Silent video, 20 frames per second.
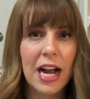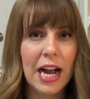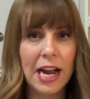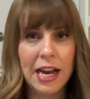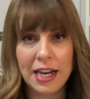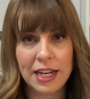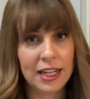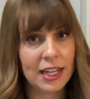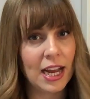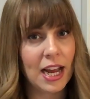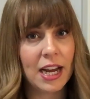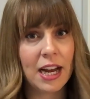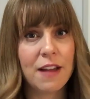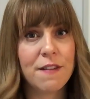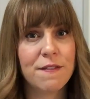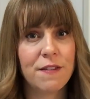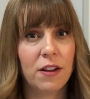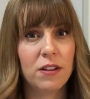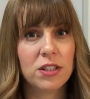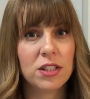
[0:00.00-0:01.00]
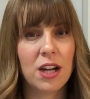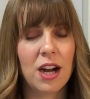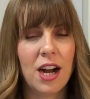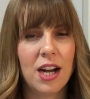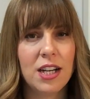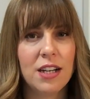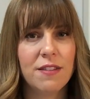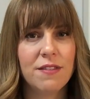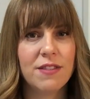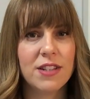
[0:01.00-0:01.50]
and again, I felt
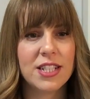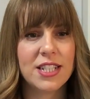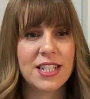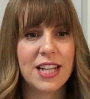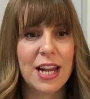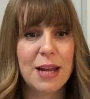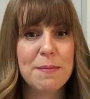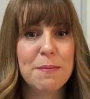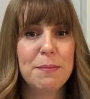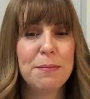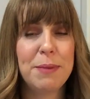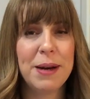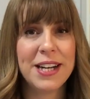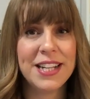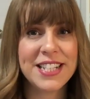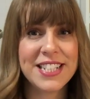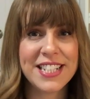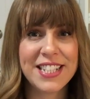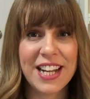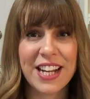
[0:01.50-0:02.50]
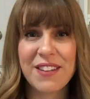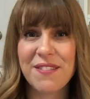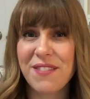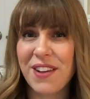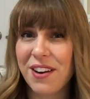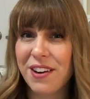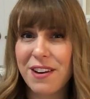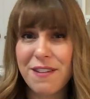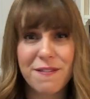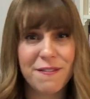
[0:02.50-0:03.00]
kind of the same, but it's like
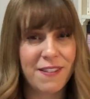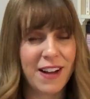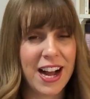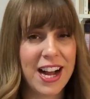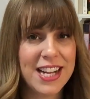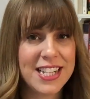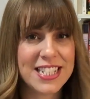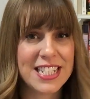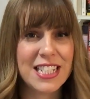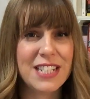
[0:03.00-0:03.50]
very fast.